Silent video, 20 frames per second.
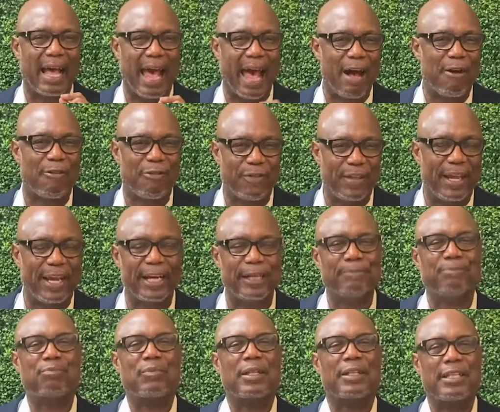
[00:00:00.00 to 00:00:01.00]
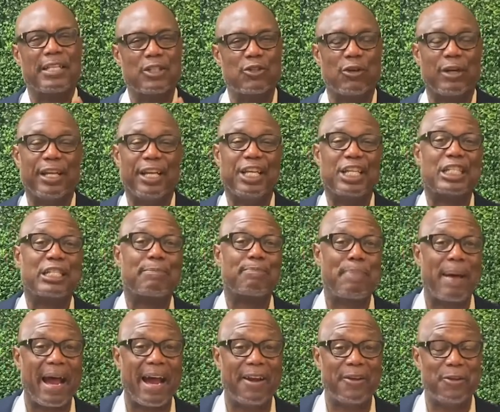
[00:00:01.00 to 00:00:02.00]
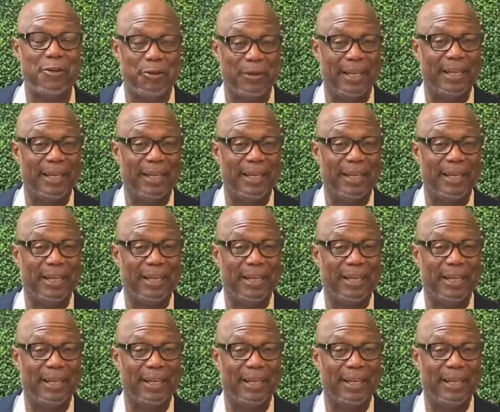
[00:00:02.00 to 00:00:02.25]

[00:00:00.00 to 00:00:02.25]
out there that's going to inspire you,